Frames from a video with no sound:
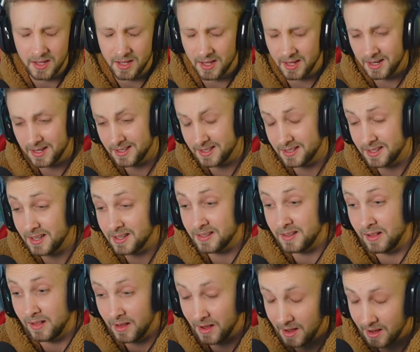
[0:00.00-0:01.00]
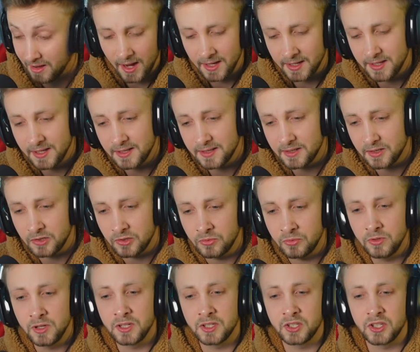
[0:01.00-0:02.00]
And that says a lot. I guess
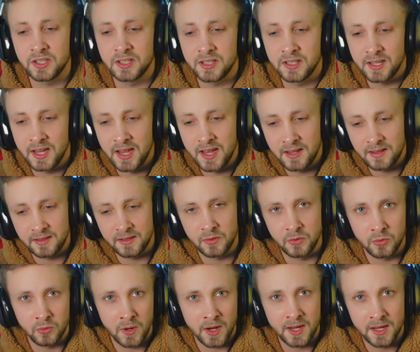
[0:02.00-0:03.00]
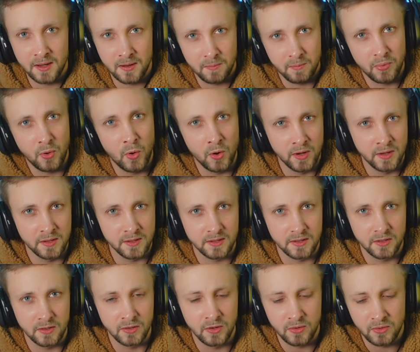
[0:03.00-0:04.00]
Azula just hit the right
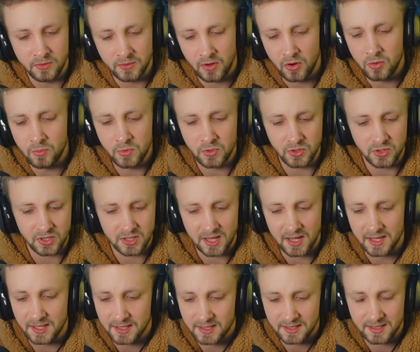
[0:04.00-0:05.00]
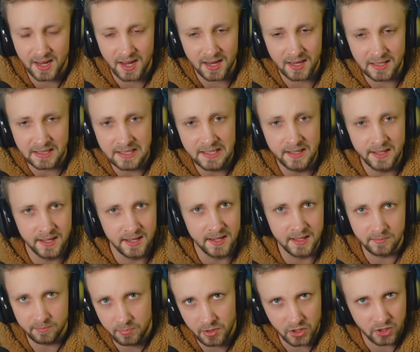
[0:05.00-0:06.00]
points, you know? Almost like Dai Li
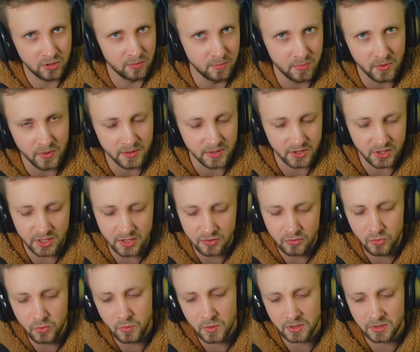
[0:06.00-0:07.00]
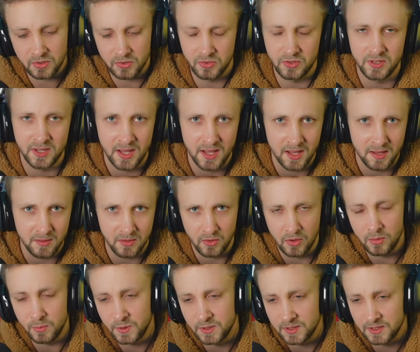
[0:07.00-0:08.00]
hitting pressure points. She knew what to say.
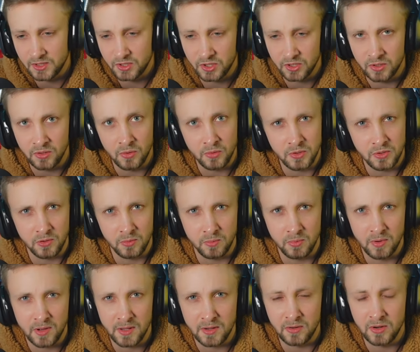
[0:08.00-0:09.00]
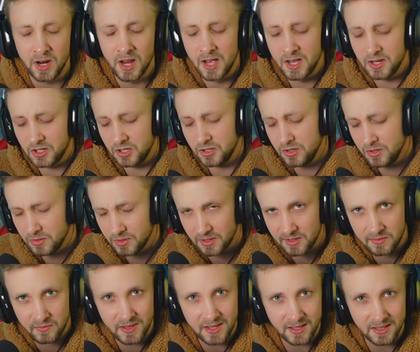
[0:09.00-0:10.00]
Obviously, she knows her brother. She knows
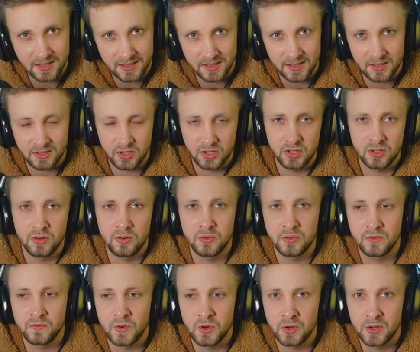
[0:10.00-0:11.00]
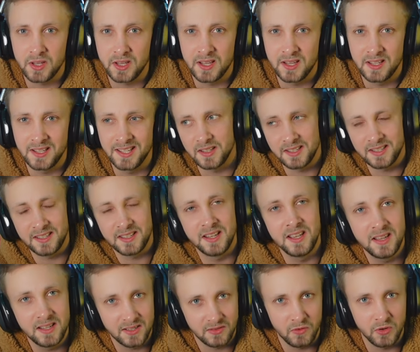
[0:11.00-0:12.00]
his weaknesses. She knows what he
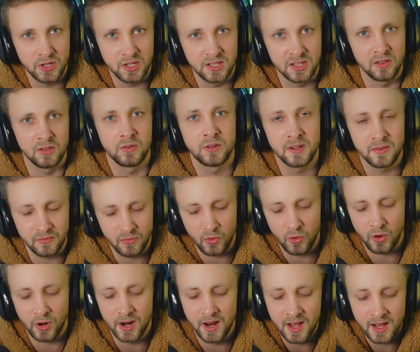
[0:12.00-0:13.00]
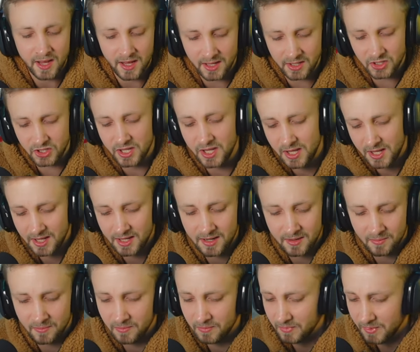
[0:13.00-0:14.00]
seeks, what he's looking for. And she hit
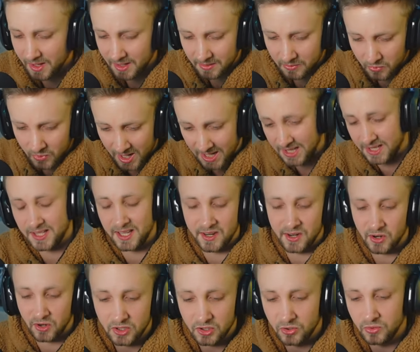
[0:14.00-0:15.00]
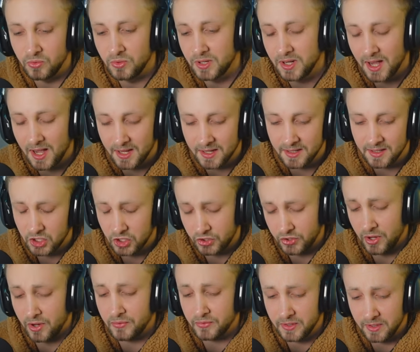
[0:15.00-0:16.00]
him, like, right there to kind of
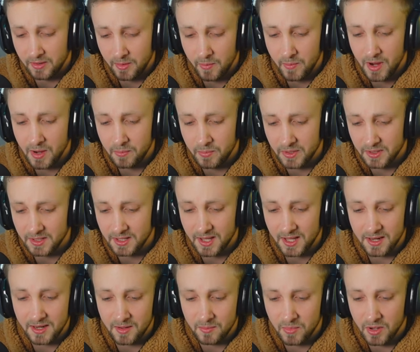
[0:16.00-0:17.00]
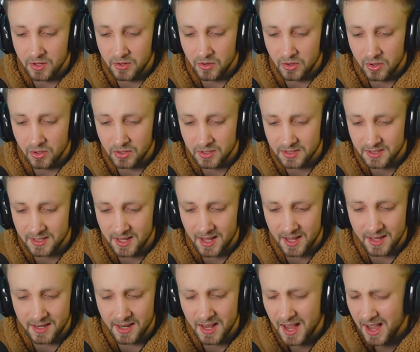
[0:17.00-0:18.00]
soften him up and get him on her
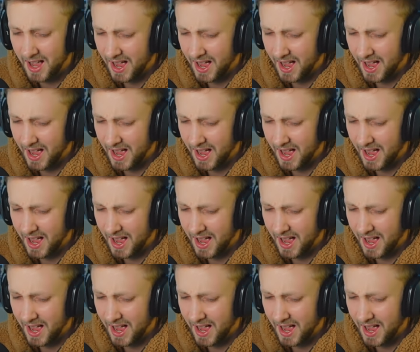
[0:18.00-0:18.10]
side.